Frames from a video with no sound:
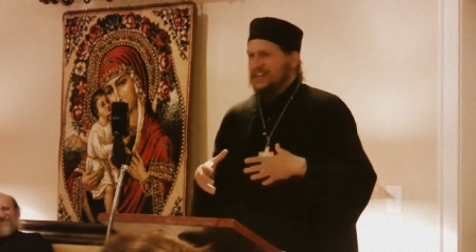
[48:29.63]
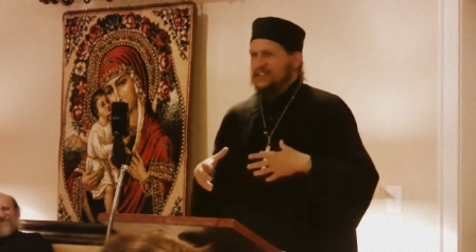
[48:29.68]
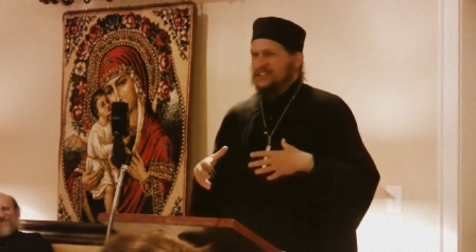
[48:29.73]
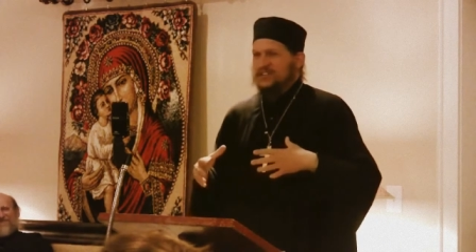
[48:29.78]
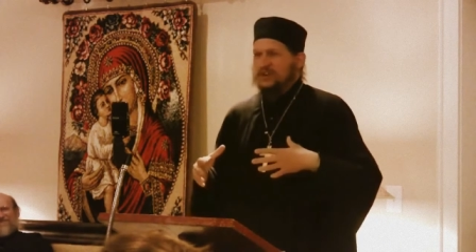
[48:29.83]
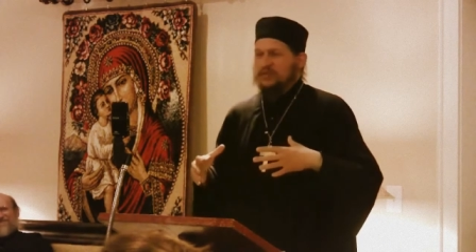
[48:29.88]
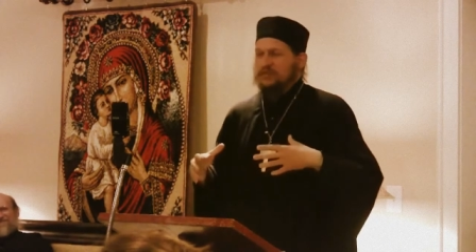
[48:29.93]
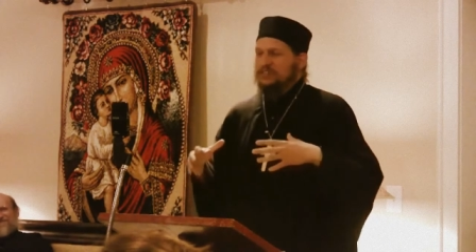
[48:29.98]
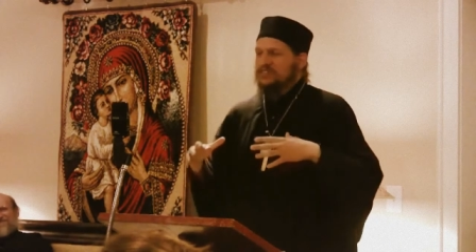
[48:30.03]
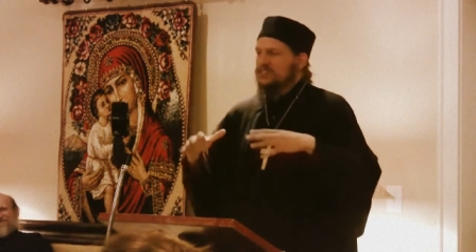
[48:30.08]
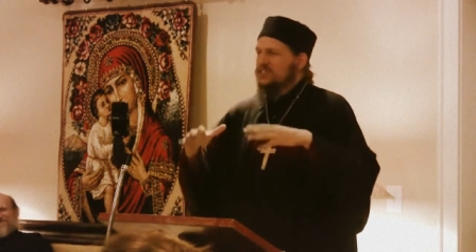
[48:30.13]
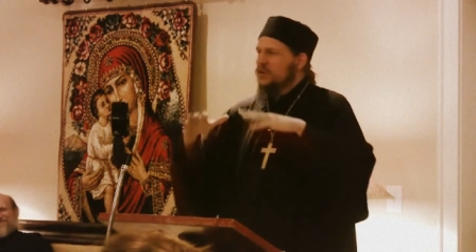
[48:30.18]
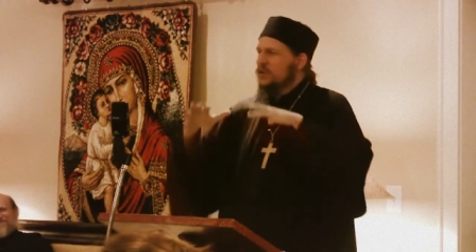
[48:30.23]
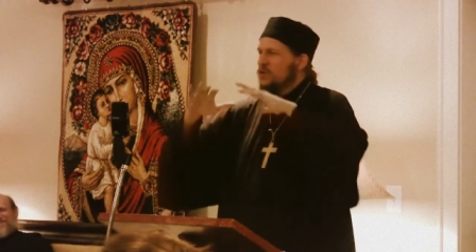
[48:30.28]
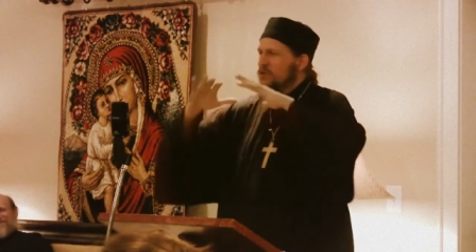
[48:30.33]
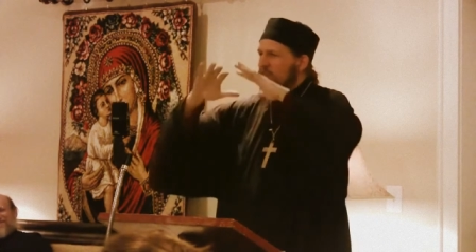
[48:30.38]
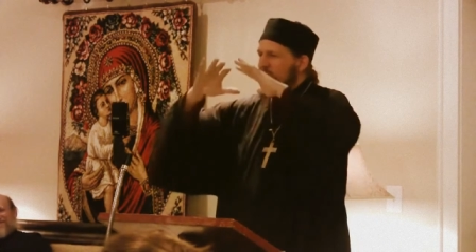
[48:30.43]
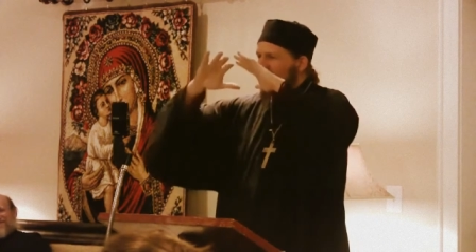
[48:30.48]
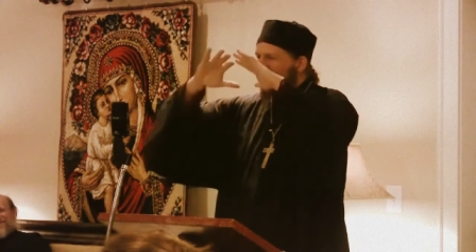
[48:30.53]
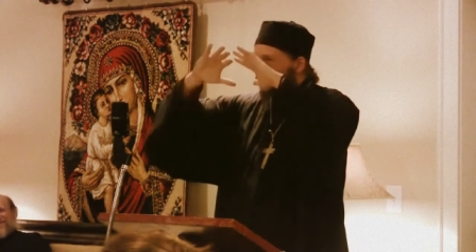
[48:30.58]
So
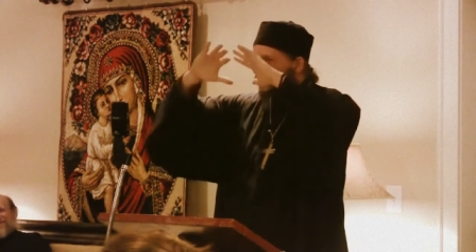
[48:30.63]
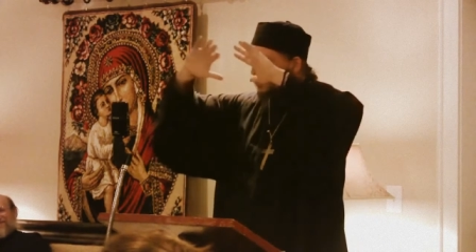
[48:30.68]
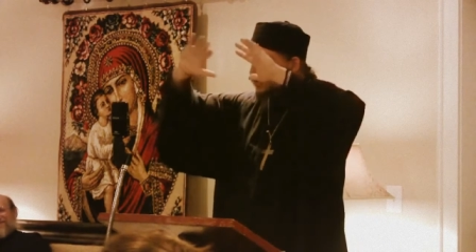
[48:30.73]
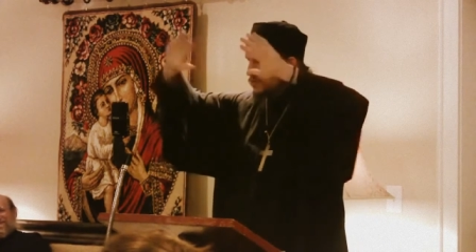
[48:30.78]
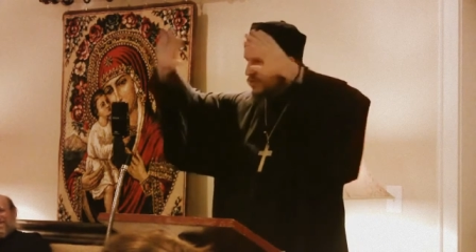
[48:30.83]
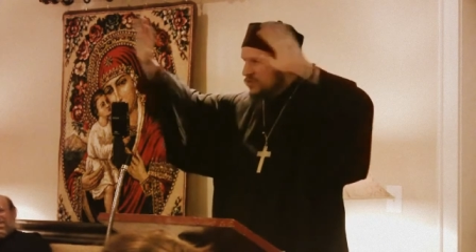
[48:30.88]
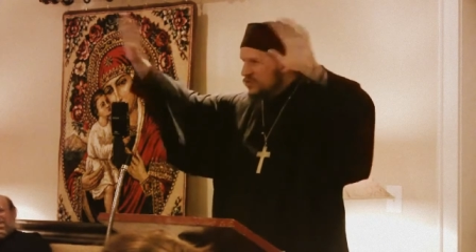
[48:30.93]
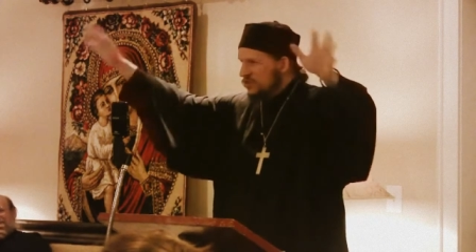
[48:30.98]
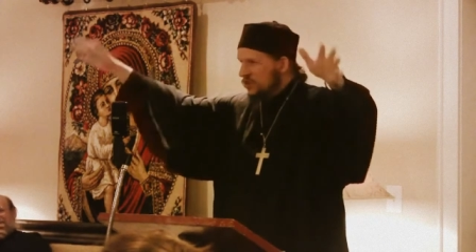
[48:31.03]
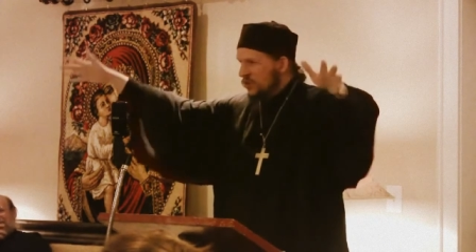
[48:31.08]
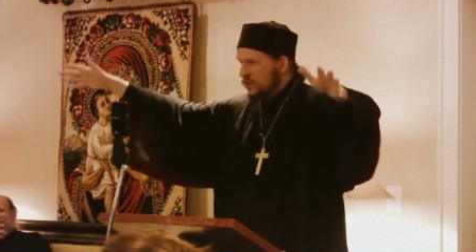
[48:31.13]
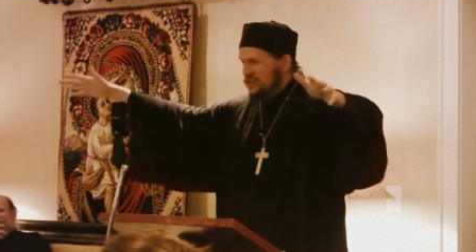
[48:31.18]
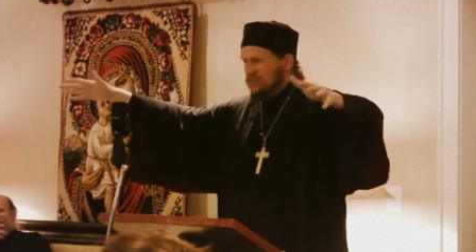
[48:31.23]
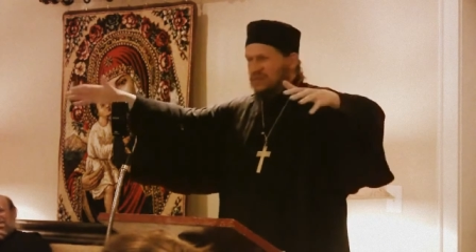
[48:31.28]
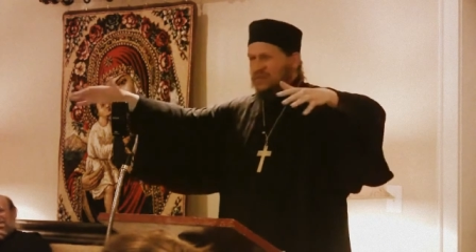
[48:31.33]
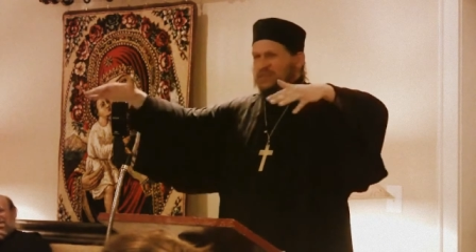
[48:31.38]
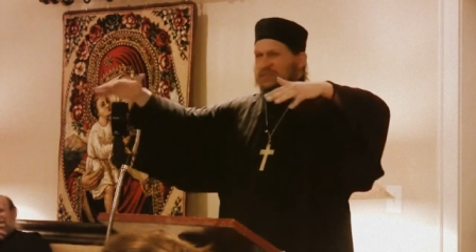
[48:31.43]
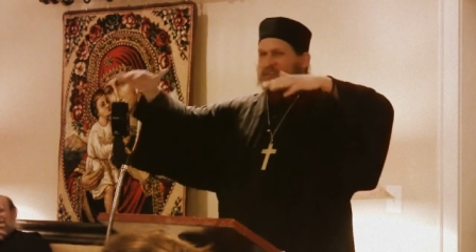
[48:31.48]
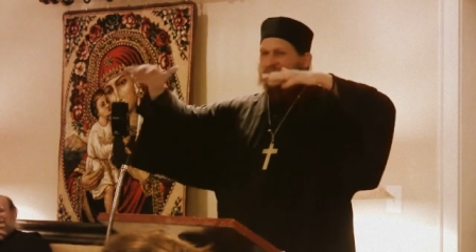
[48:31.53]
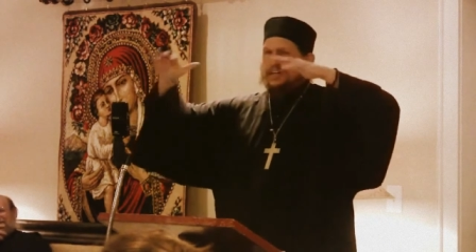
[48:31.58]
don't look at the
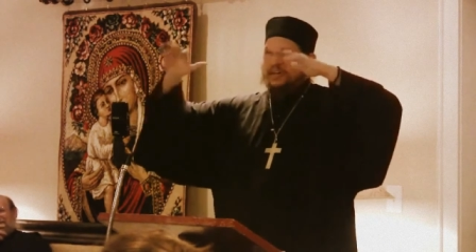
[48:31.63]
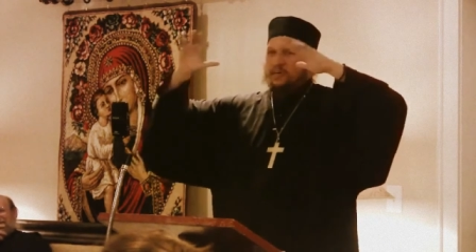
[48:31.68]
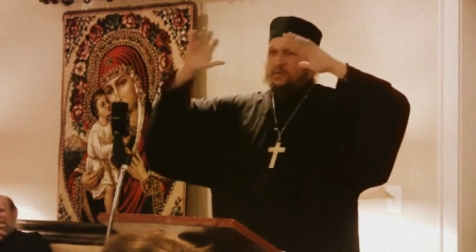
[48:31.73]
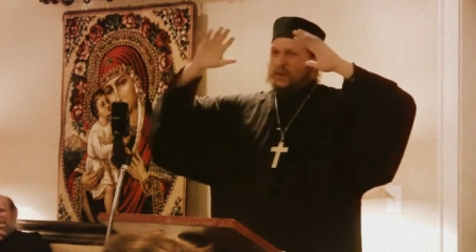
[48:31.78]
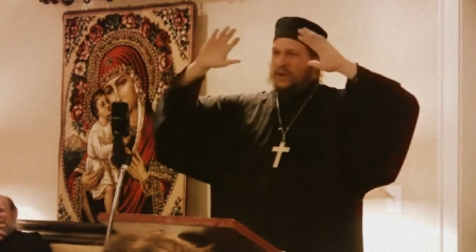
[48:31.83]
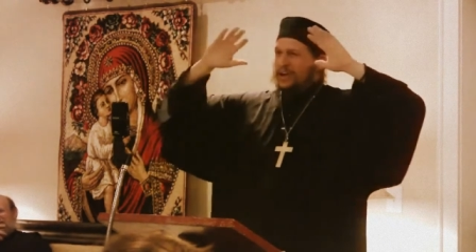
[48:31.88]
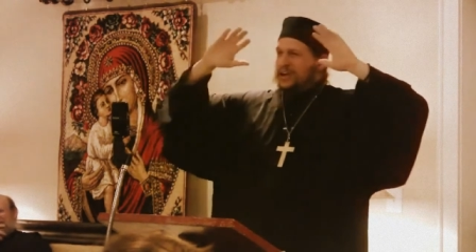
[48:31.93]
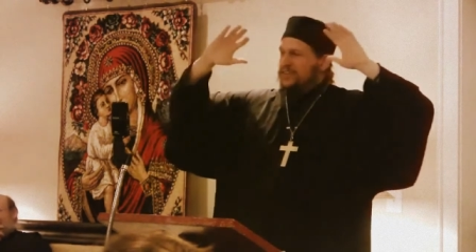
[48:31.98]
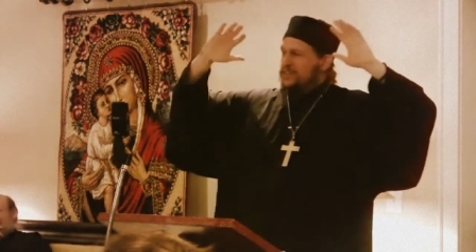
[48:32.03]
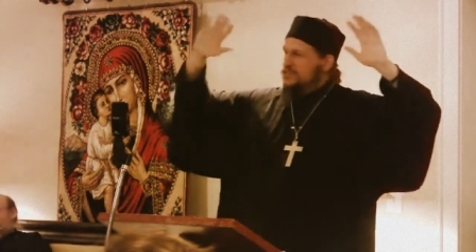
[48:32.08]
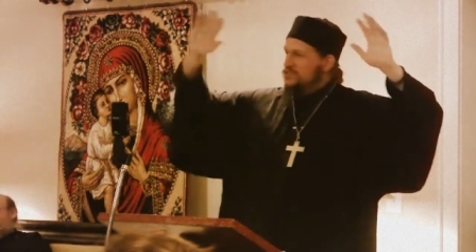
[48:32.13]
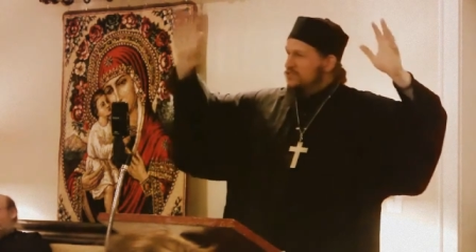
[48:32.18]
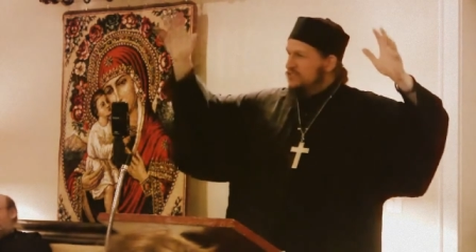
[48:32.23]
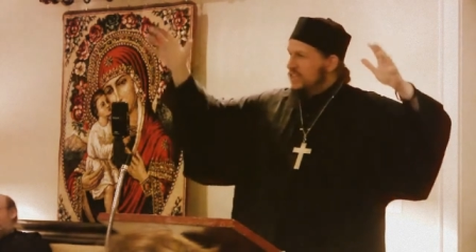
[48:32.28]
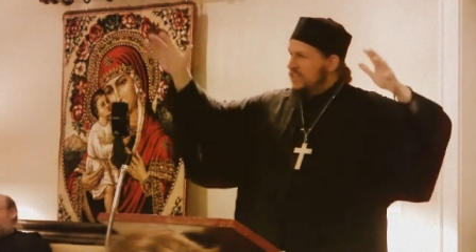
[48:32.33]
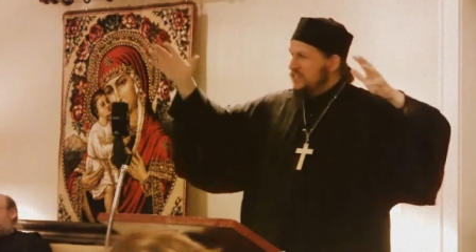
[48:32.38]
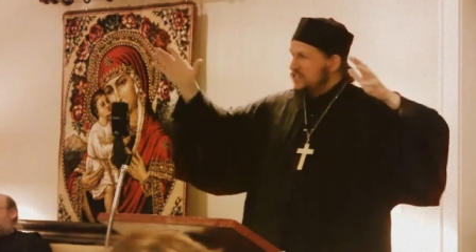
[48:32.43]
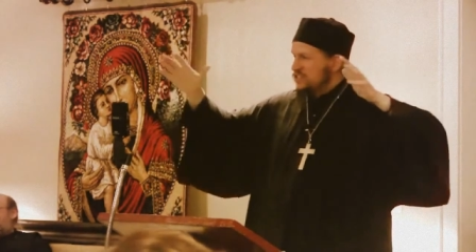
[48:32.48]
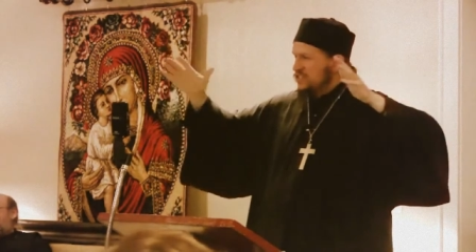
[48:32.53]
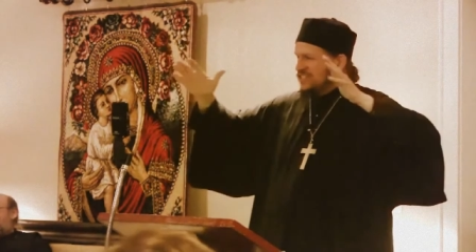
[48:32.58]
result. Don't look at what others
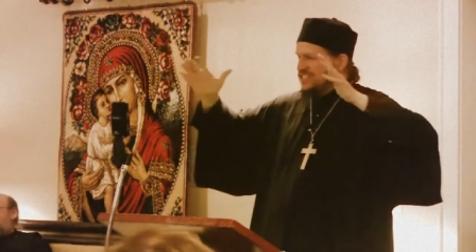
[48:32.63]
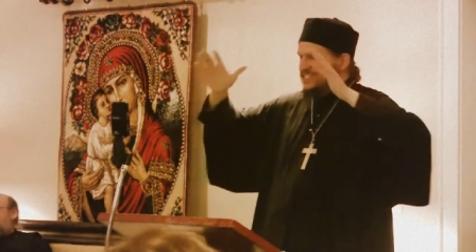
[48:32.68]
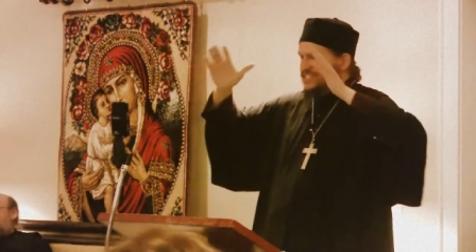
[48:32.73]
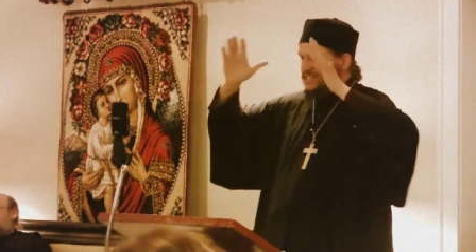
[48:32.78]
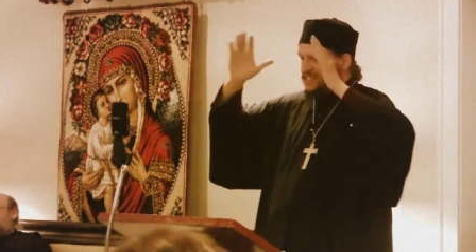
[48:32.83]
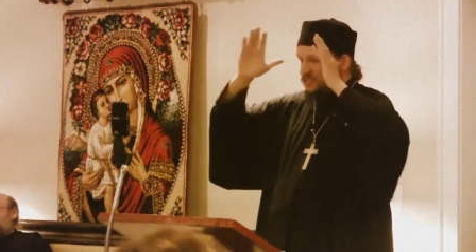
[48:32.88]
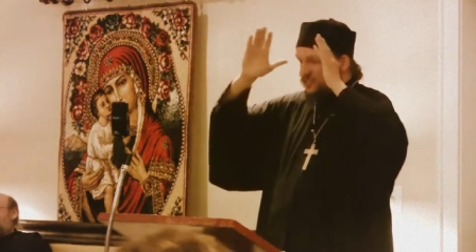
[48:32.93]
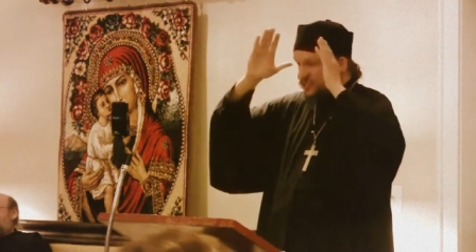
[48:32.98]
did. Just